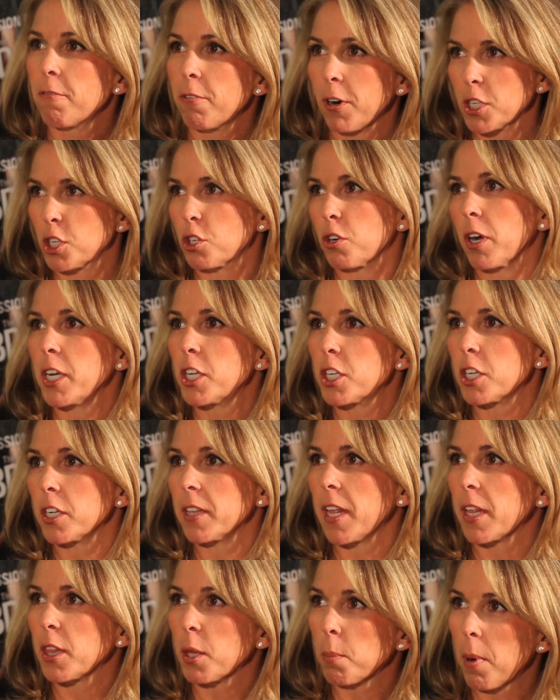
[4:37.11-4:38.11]

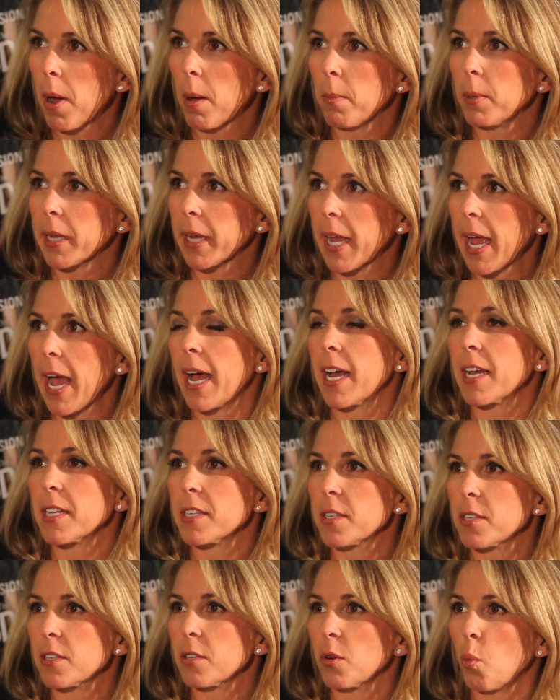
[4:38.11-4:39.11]
frustration that the public
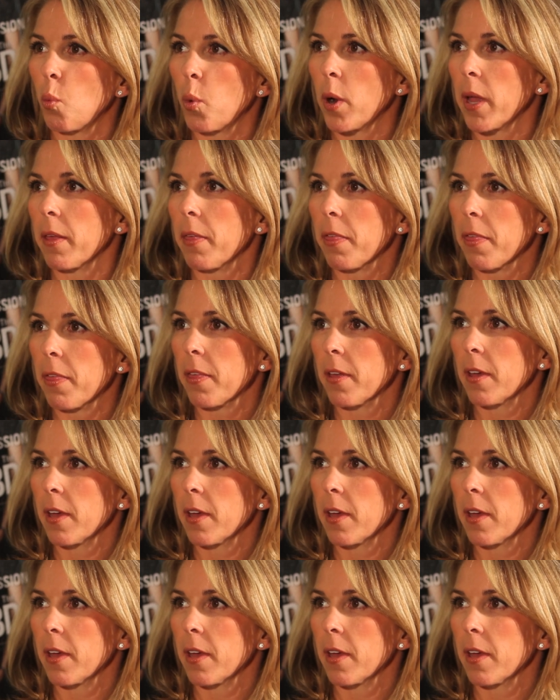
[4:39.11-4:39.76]
has with